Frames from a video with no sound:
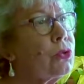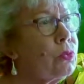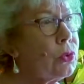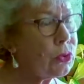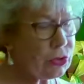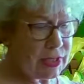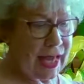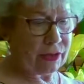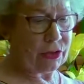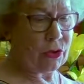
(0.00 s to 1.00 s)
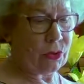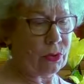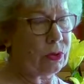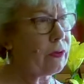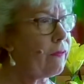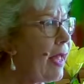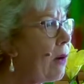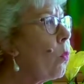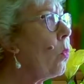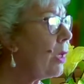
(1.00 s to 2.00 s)
towards that goal,
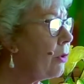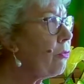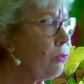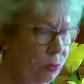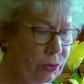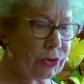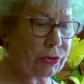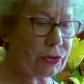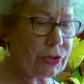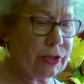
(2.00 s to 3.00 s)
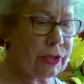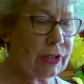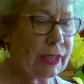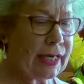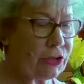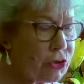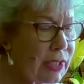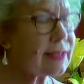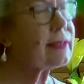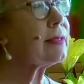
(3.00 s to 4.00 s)
that wonderful world, and
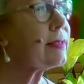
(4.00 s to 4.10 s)
trust that